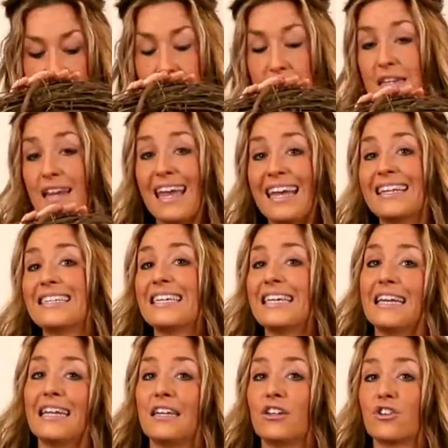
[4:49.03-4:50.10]
is an
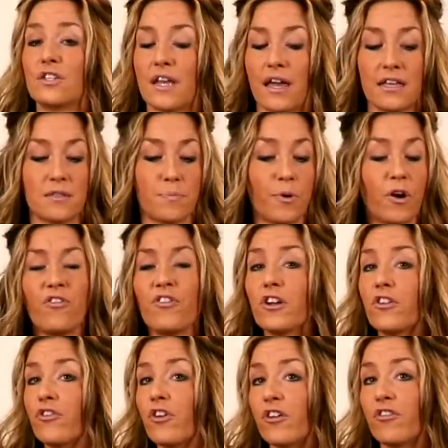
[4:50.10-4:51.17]
18-inch size,
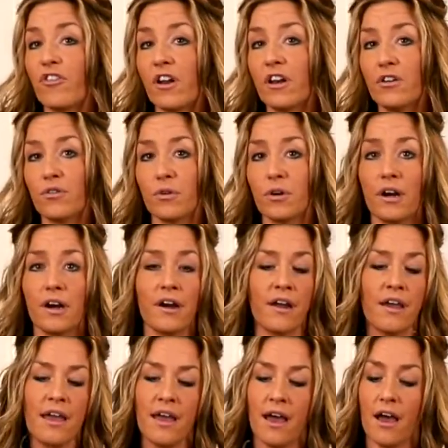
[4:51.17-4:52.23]
perfect for a front door,
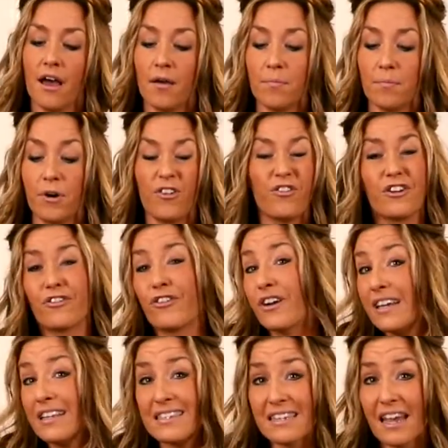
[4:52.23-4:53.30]
perfect for
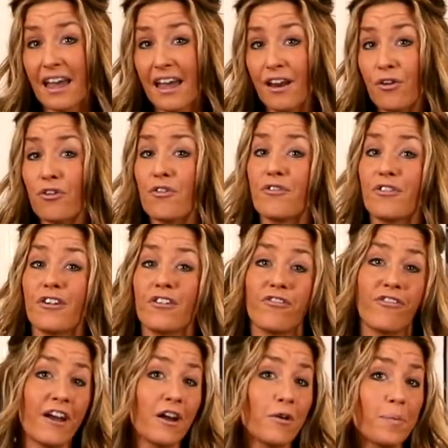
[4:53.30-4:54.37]
inside, over
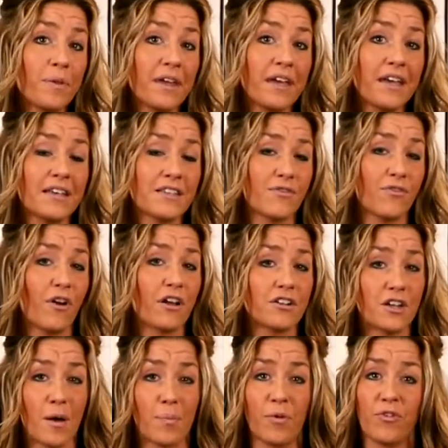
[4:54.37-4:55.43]
a fireplace, on
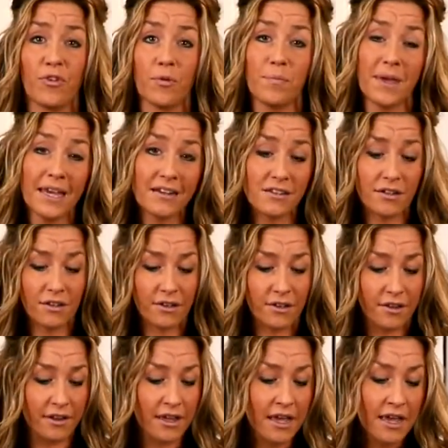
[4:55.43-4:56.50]
top of your
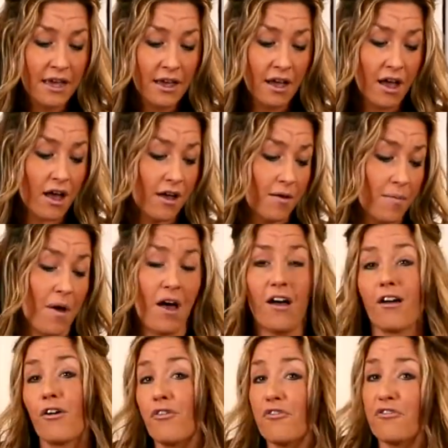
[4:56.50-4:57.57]
mantle,
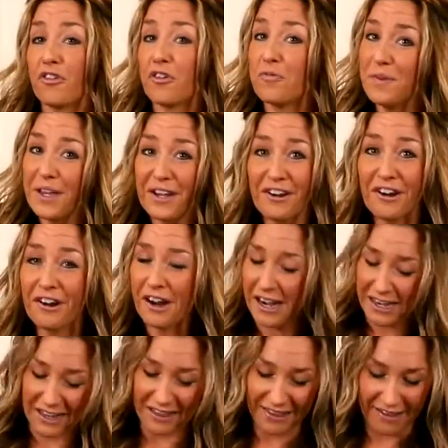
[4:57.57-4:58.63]
hung over a mirror,
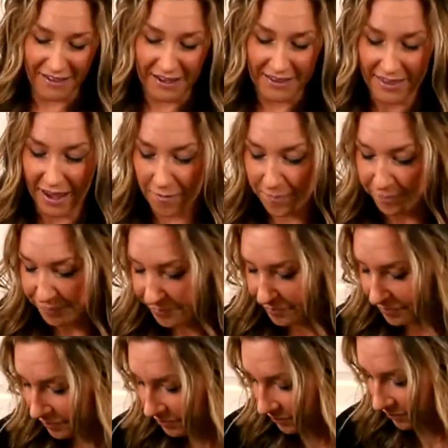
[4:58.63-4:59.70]
anything like that.
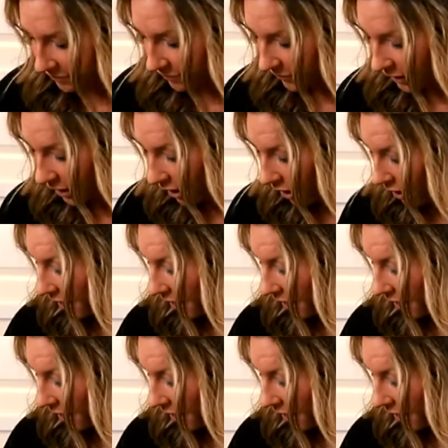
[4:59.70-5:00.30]
All